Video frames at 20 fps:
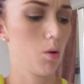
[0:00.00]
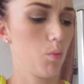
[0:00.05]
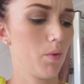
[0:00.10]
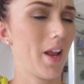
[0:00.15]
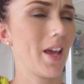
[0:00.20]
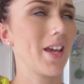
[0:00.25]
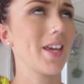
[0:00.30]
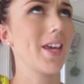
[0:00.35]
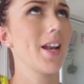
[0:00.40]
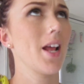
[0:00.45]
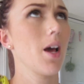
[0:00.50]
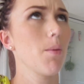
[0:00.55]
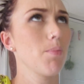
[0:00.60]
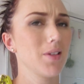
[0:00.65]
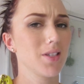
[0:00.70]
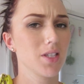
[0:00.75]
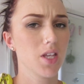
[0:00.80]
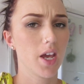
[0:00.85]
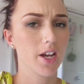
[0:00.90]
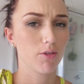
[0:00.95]
When I get
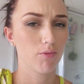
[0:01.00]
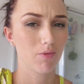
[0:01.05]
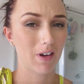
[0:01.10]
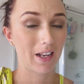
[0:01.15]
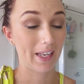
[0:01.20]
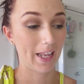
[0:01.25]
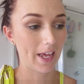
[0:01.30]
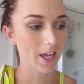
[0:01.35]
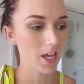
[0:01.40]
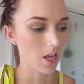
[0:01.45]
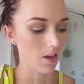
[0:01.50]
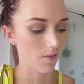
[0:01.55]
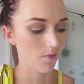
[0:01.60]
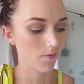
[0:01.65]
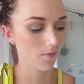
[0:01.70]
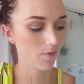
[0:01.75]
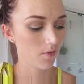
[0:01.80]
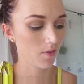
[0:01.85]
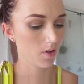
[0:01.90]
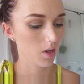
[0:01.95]
up, it's like
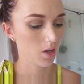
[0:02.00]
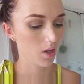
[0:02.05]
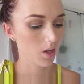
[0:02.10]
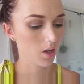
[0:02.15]
relief.